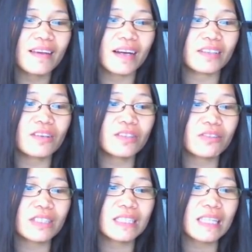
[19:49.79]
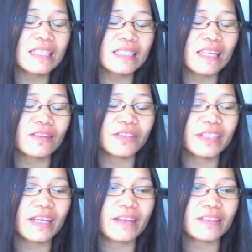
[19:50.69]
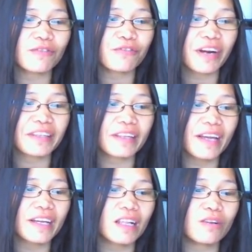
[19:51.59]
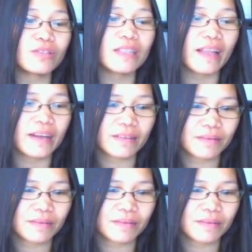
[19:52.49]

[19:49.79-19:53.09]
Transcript: And also it's like Saturday and Friday I close late.